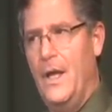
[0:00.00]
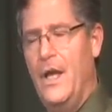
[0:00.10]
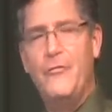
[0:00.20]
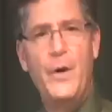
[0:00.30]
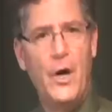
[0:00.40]

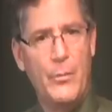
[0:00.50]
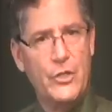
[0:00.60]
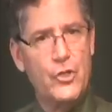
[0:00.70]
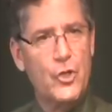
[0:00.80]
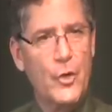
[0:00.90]
if we are
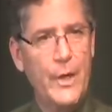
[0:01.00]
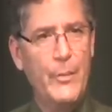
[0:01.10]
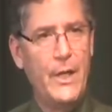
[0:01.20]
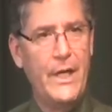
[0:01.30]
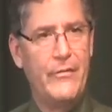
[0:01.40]
maturing
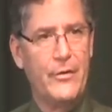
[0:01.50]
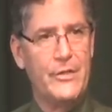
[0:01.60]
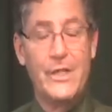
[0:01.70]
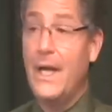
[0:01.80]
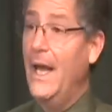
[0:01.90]

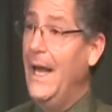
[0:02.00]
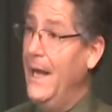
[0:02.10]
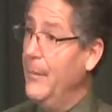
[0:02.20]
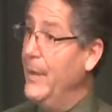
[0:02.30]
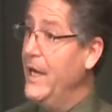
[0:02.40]
believers,
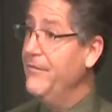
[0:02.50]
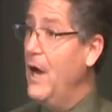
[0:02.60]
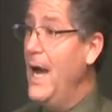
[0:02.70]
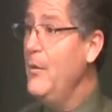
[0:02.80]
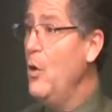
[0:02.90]
that if
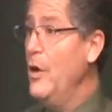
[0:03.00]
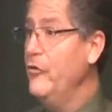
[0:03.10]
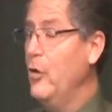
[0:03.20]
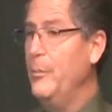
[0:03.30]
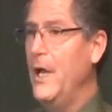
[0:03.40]
I'm going
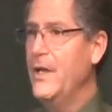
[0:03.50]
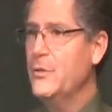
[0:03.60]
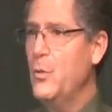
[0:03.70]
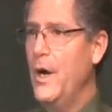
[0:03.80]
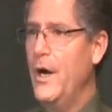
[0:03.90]
to a
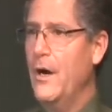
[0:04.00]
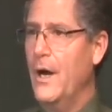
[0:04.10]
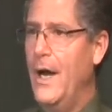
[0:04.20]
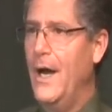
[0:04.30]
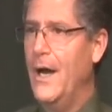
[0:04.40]
place
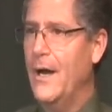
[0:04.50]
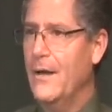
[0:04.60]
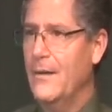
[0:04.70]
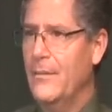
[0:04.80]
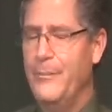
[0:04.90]
where uh,
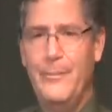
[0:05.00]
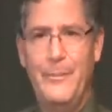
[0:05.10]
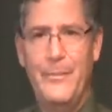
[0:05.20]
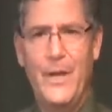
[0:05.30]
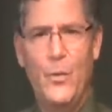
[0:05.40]

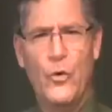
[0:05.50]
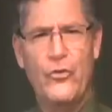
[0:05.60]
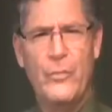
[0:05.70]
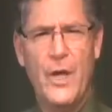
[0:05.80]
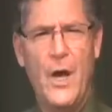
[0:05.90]
they
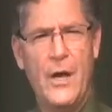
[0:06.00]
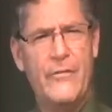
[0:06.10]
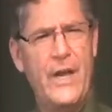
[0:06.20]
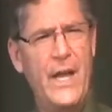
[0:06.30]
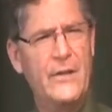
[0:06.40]
worship the god of
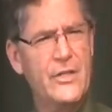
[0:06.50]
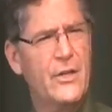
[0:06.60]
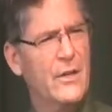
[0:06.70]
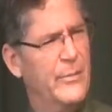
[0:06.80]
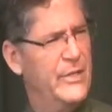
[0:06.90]
dance,
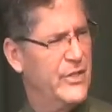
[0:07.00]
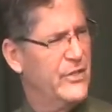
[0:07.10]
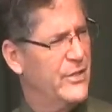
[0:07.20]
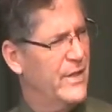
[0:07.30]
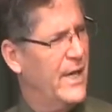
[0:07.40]
could there be such
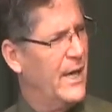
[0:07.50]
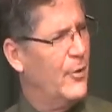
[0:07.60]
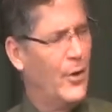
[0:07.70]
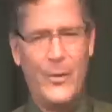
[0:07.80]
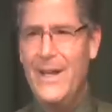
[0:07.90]
a thing? I don't
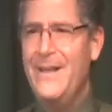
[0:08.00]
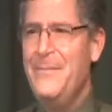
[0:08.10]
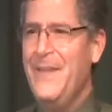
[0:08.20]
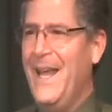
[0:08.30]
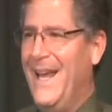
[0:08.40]
know.
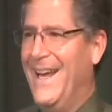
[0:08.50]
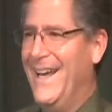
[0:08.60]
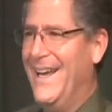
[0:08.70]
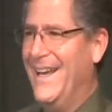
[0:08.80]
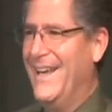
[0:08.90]

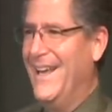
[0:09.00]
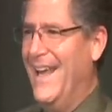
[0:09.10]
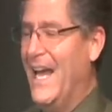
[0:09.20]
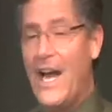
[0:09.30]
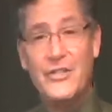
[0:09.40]
And, I,